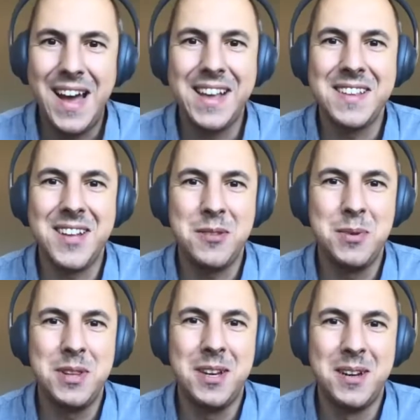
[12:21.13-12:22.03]
I can start
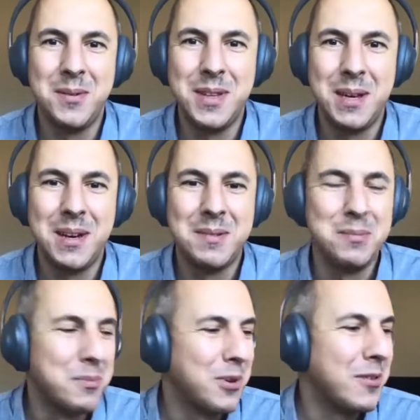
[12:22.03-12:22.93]
with a
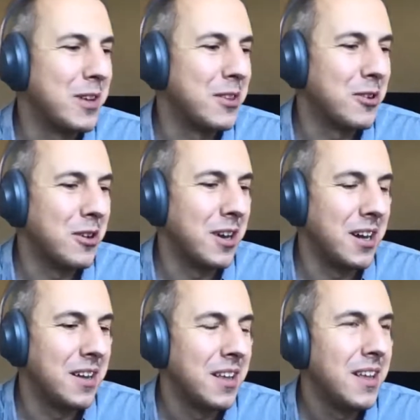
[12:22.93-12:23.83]
brief
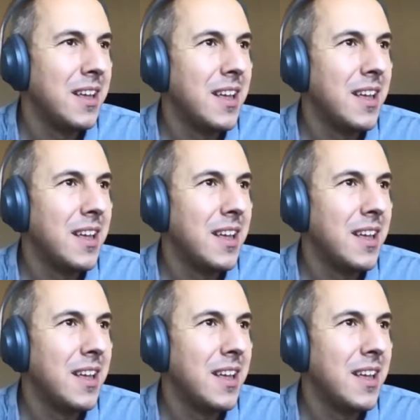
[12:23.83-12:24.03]
intro.